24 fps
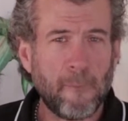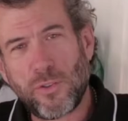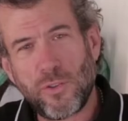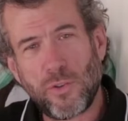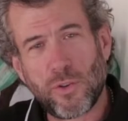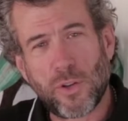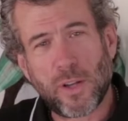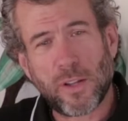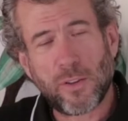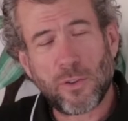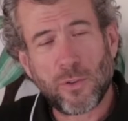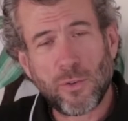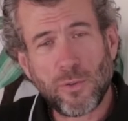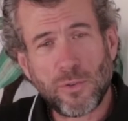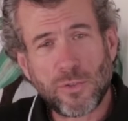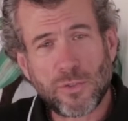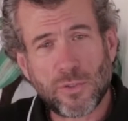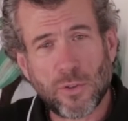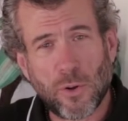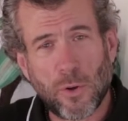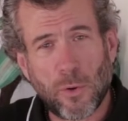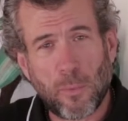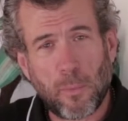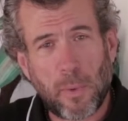You can do
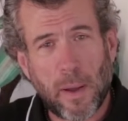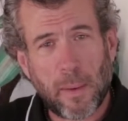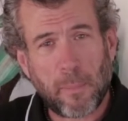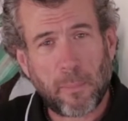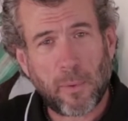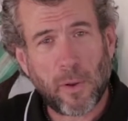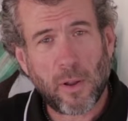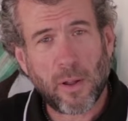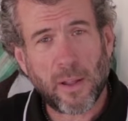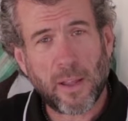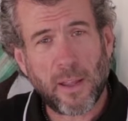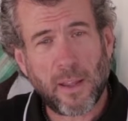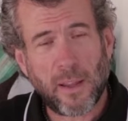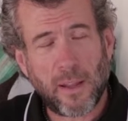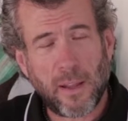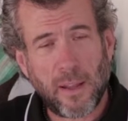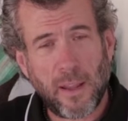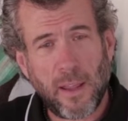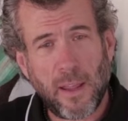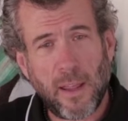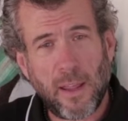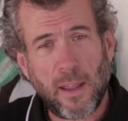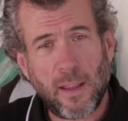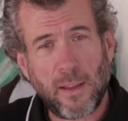so by plugging
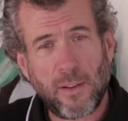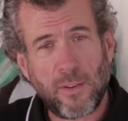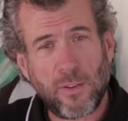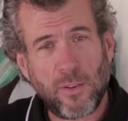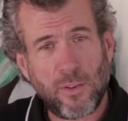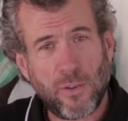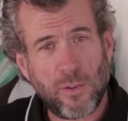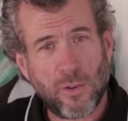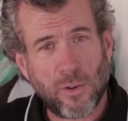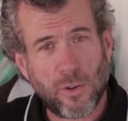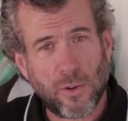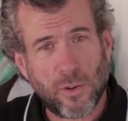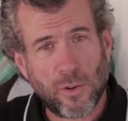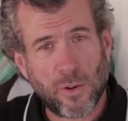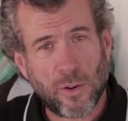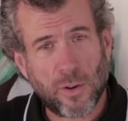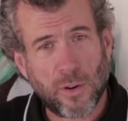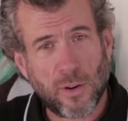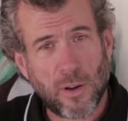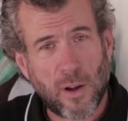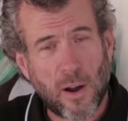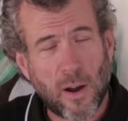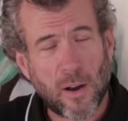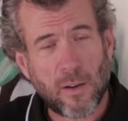in
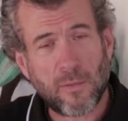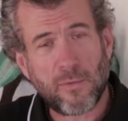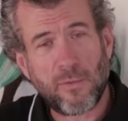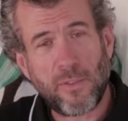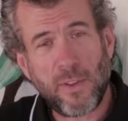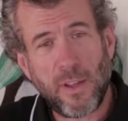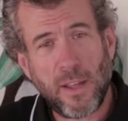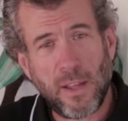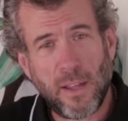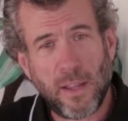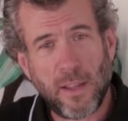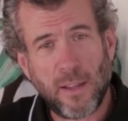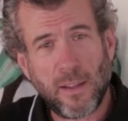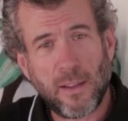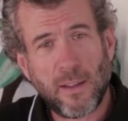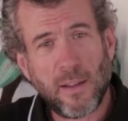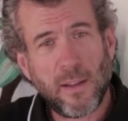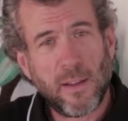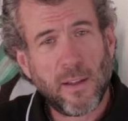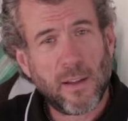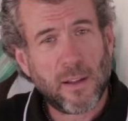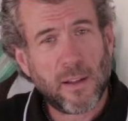your RV